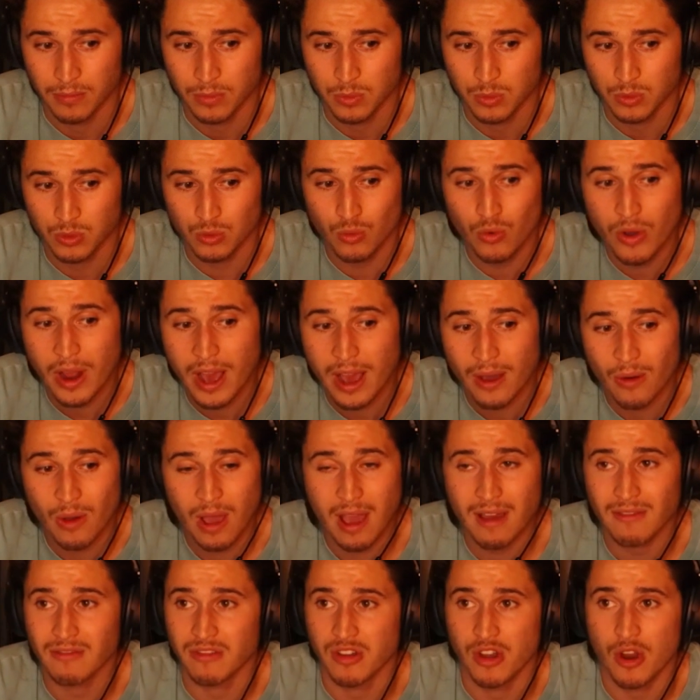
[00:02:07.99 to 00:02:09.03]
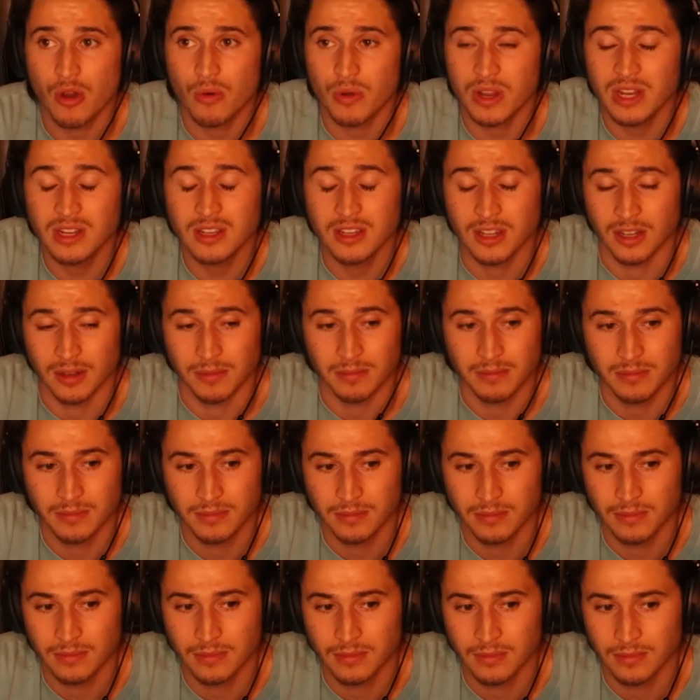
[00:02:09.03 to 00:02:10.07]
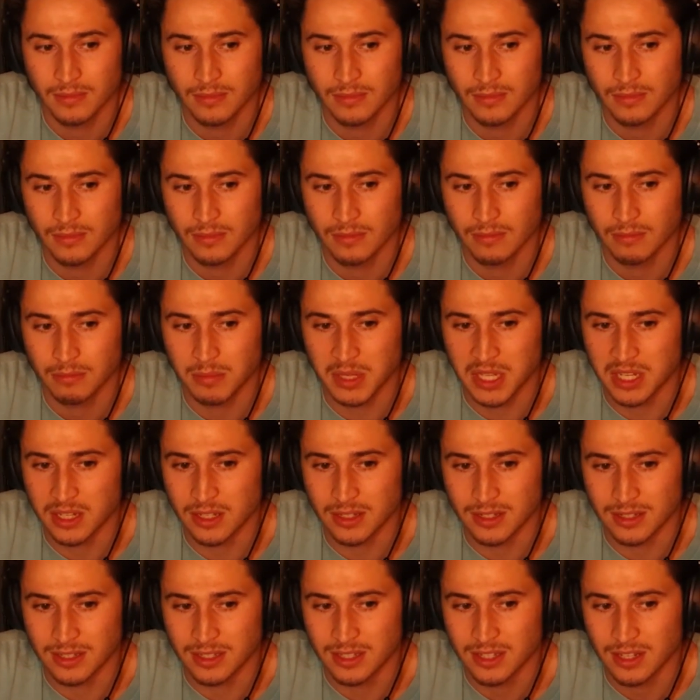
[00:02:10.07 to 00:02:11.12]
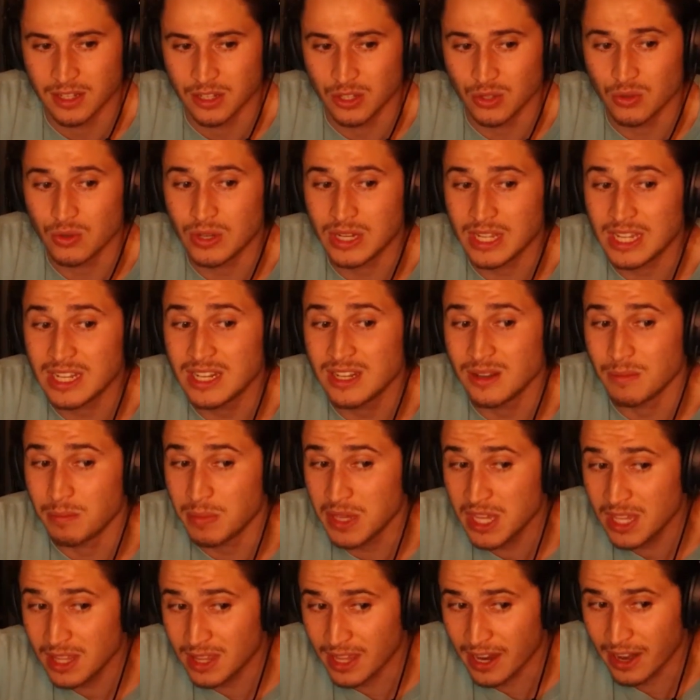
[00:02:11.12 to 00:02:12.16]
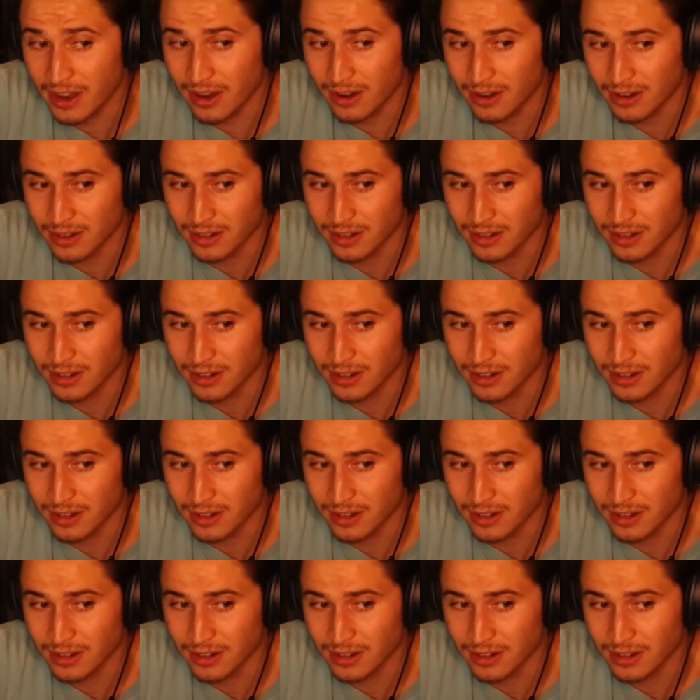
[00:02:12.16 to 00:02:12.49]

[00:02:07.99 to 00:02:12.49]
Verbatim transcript: You now have no income because you need to be there